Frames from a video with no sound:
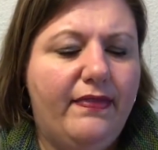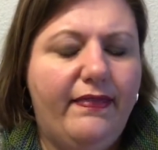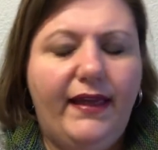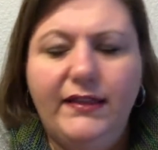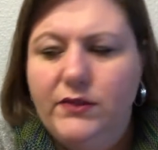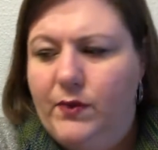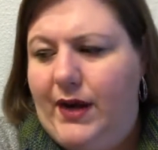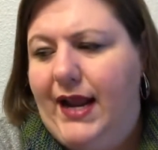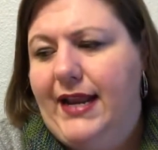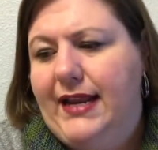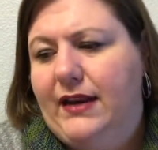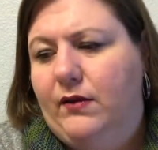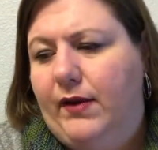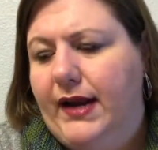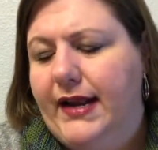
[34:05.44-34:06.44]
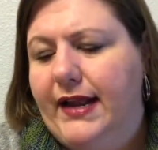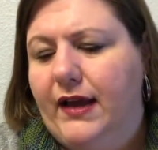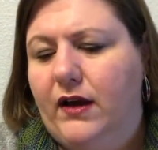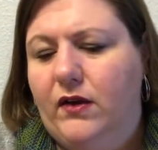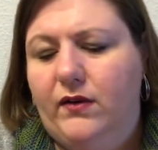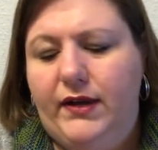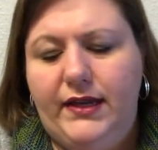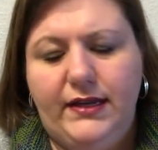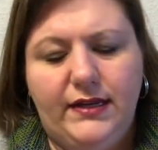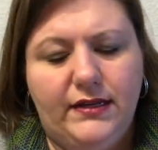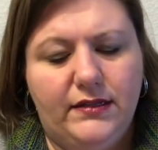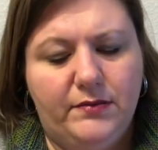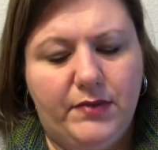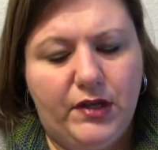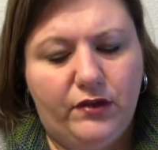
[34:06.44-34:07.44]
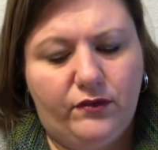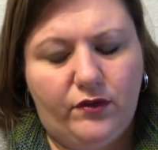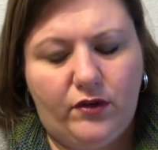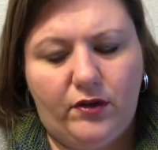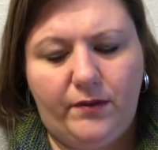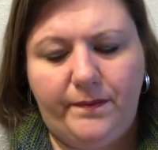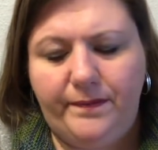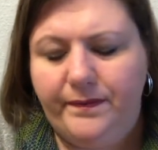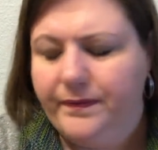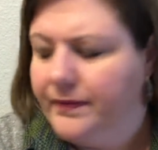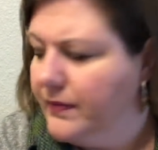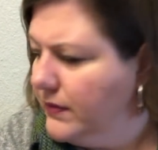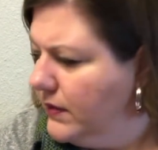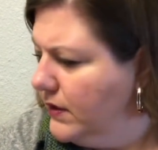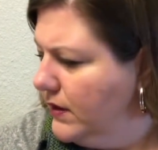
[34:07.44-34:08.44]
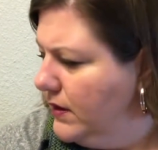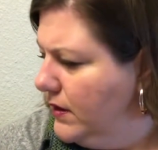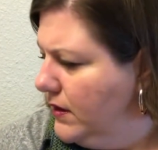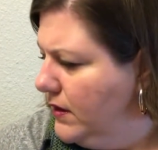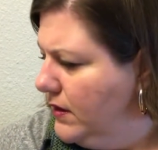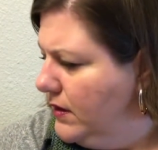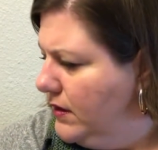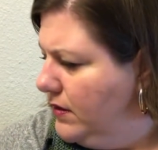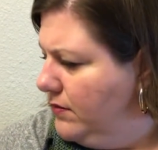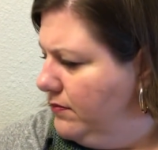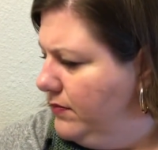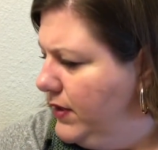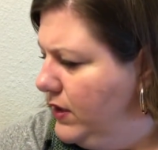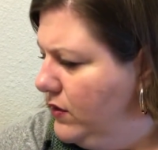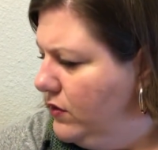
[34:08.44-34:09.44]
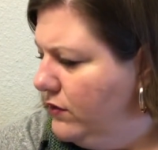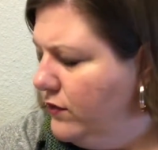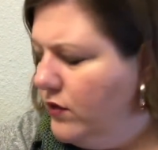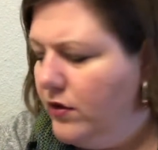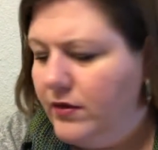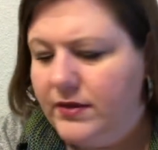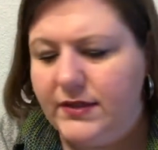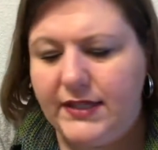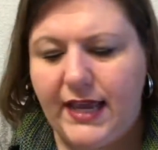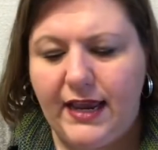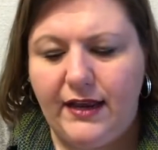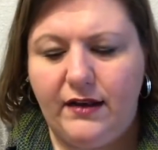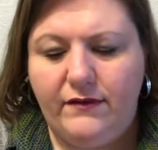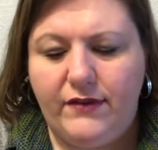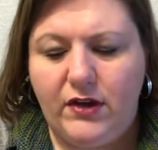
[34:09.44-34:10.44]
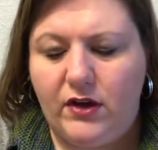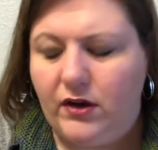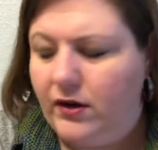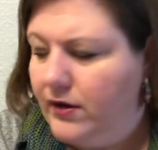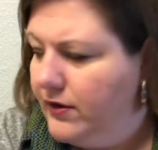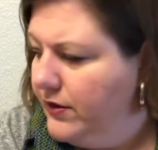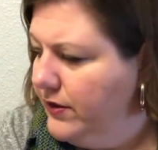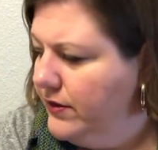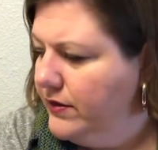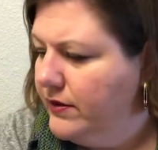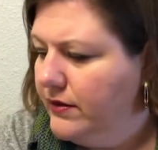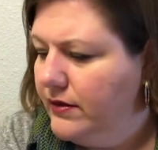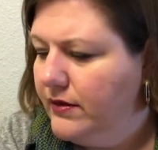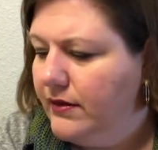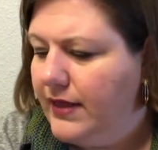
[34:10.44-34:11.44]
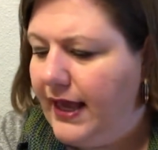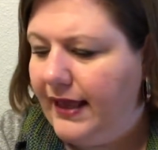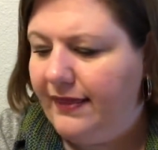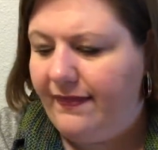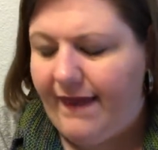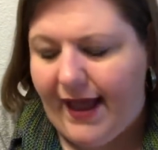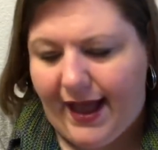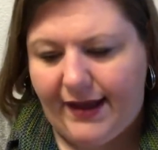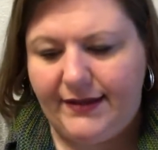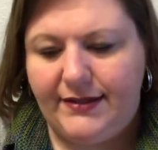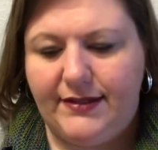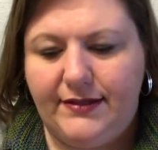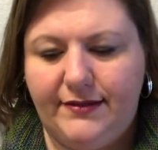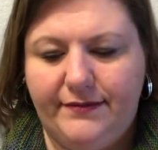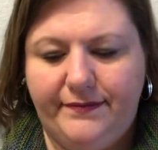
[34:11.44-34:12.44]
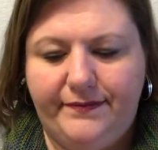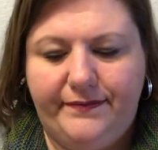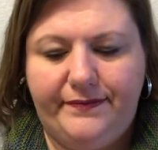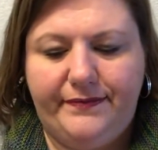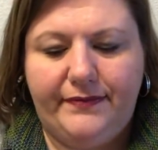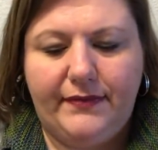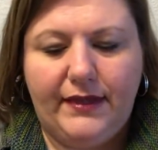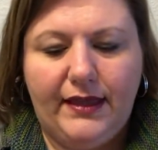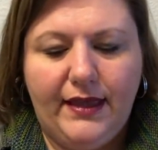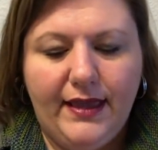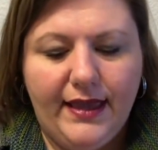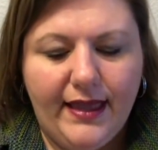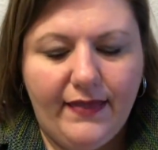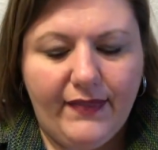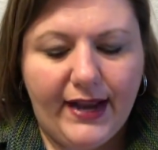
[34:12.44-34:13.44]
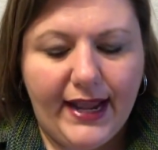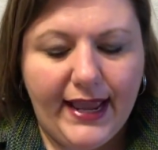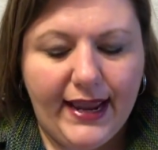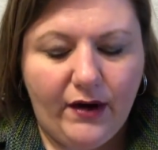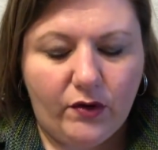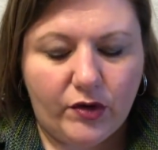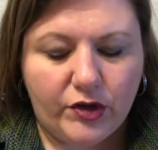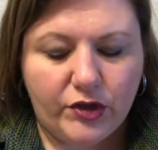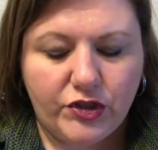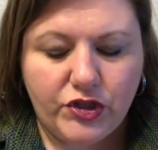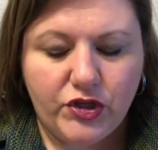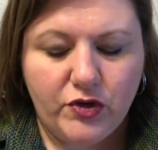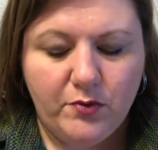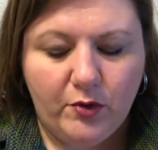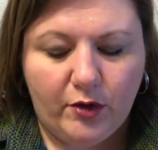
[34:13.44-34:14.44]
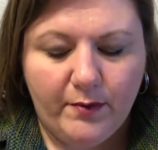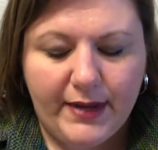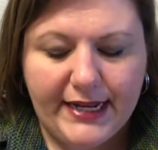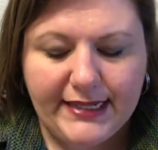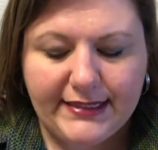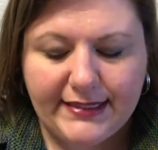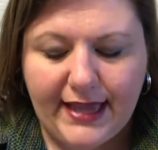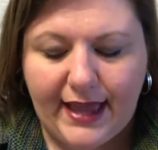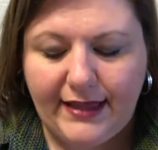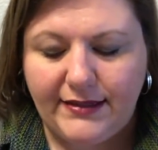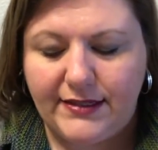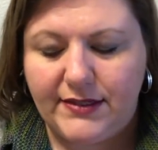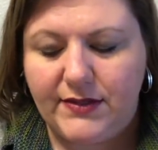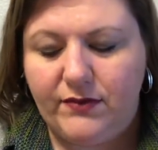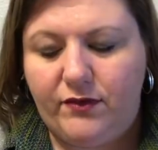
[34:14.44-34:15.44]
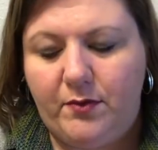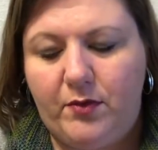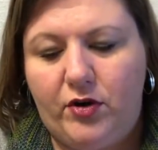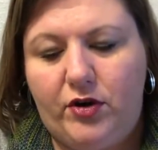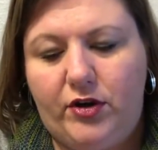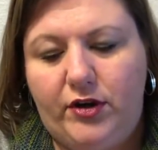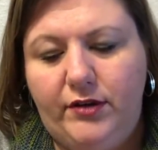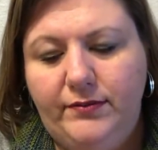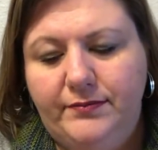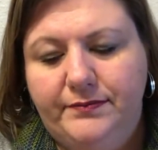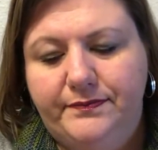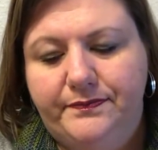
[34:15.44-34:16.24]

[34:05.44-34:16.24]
That's what I need right now. I need a beautiful, beautiful skein of yarn like that. And then I ordered 2 more mini sets from her.